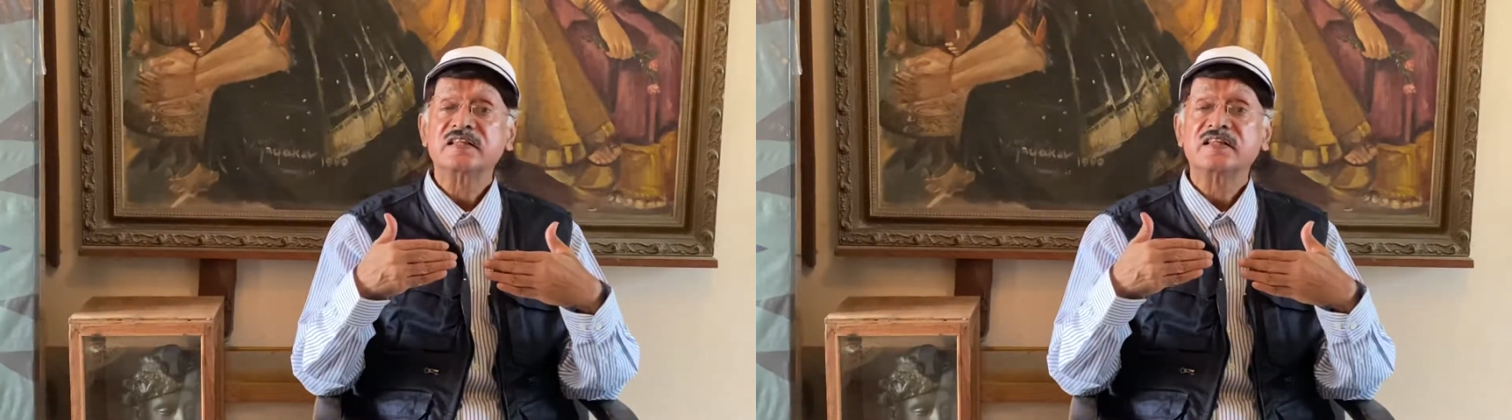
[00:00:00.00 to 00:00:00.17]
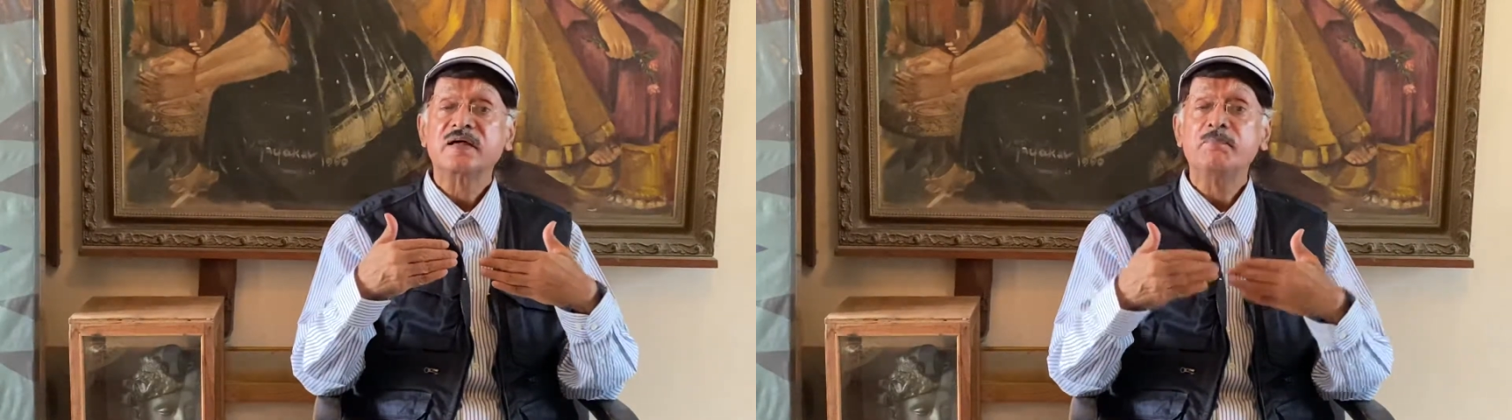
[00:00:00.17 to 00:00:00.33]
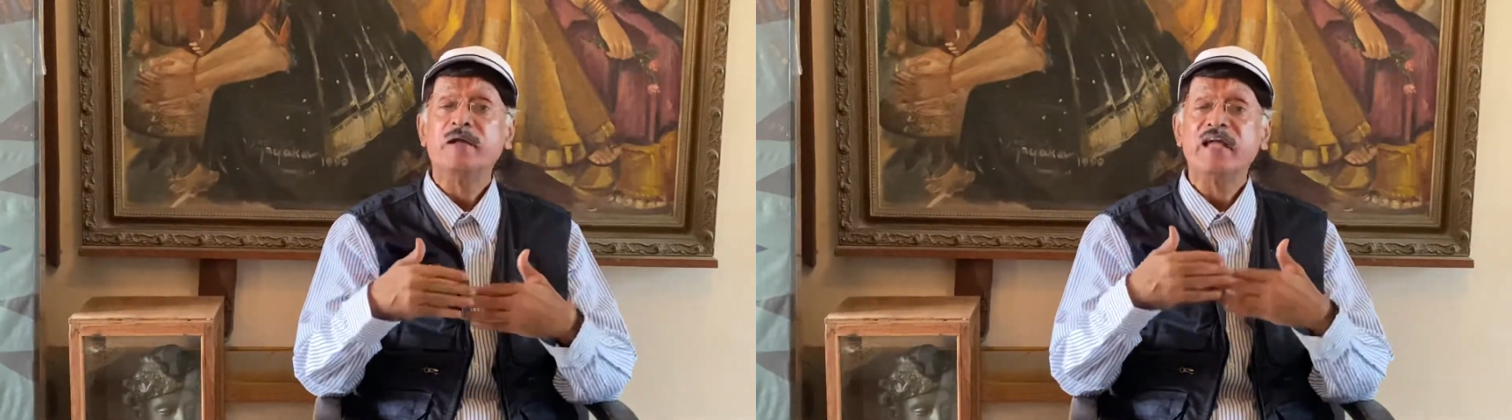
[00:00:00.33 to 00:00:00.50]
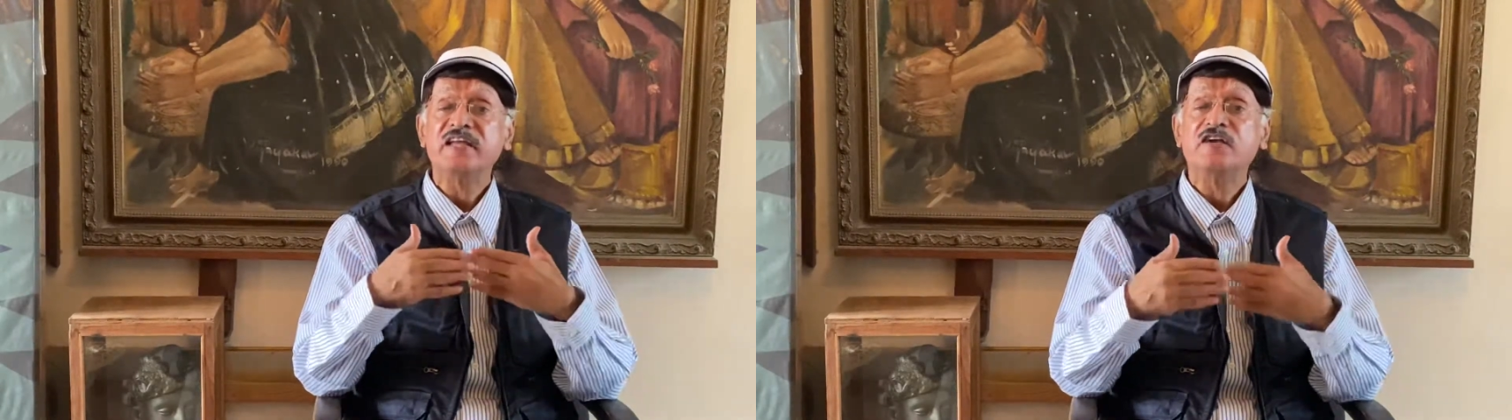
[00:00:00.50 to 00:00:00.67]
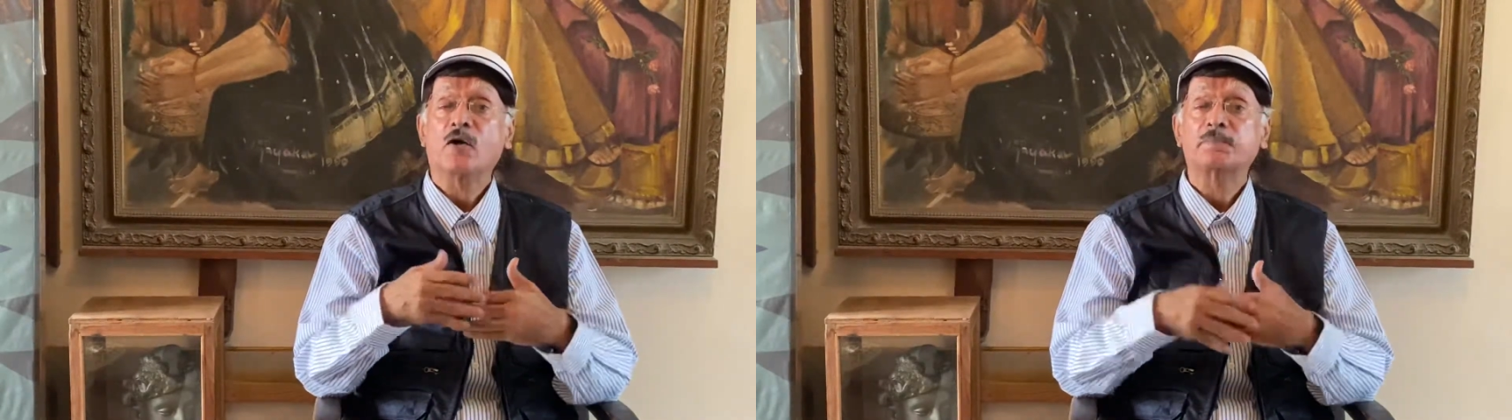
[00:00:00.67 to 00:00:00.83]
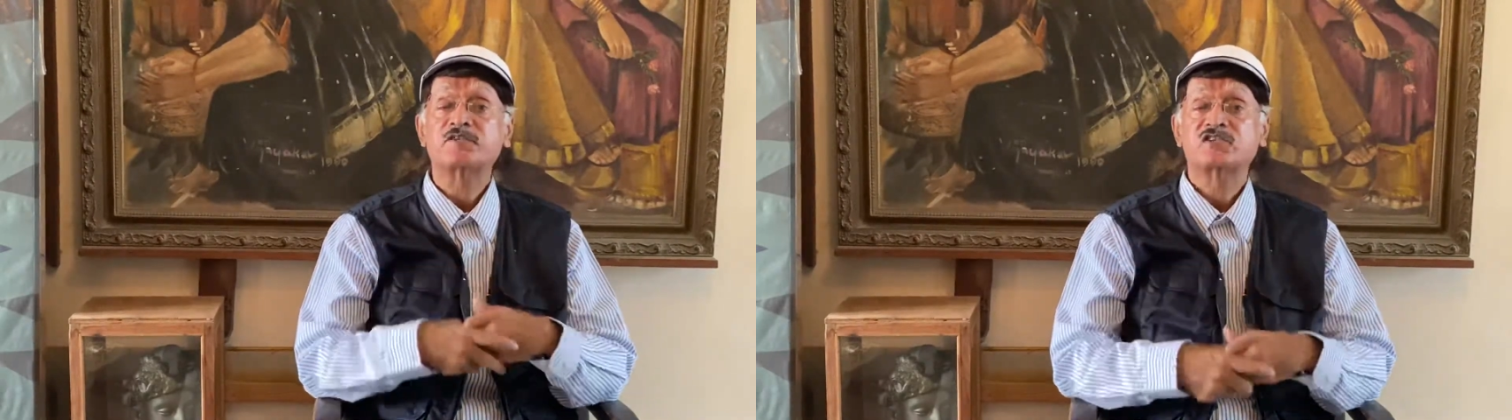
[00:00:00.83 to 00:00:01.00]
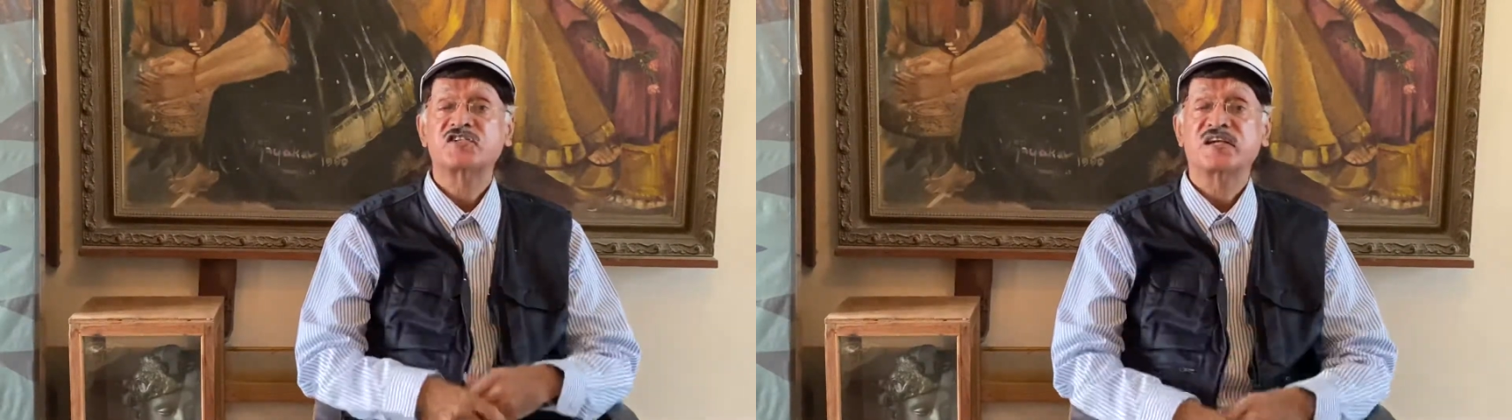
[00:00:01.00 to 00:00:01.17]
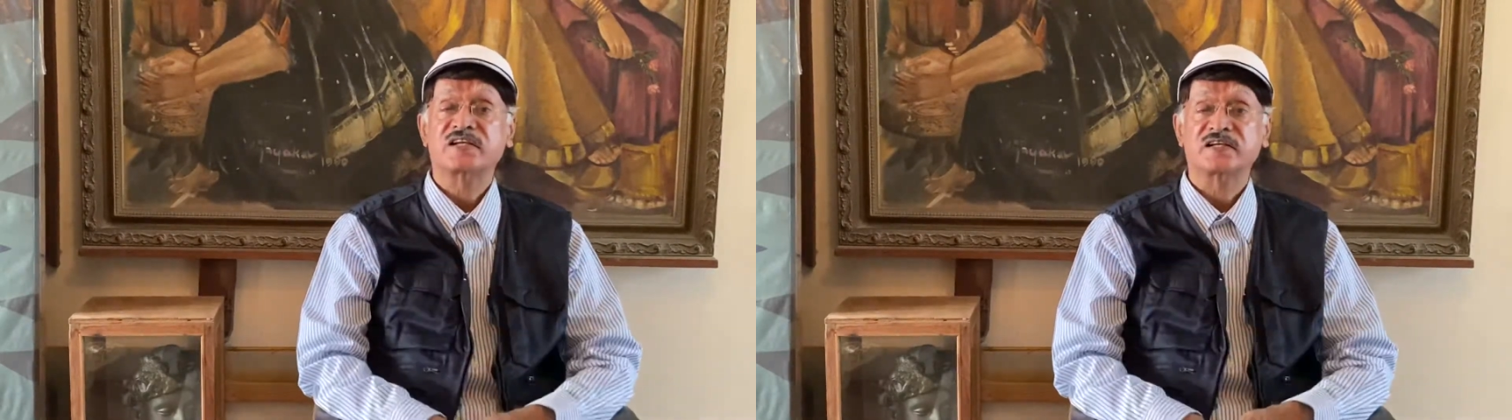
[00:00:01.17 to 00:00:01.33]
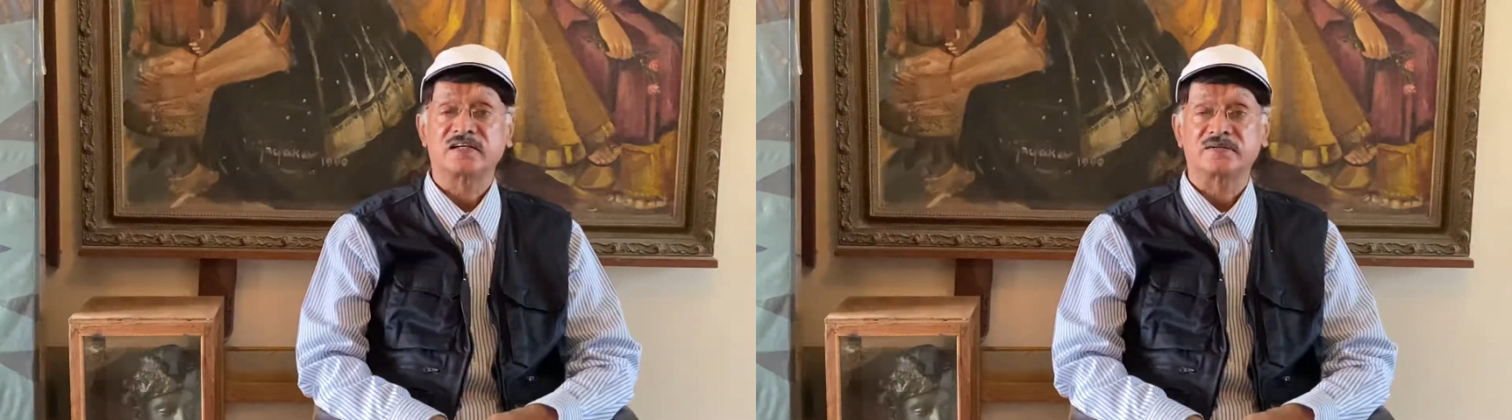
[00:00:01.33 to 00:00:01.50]
the main
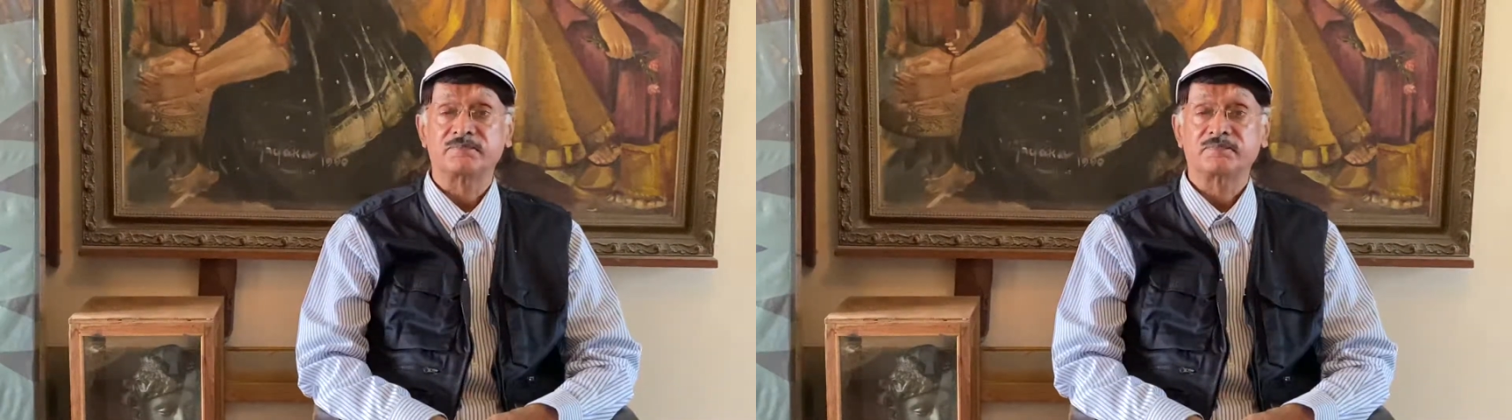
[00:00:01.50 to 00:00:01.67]
obstacle?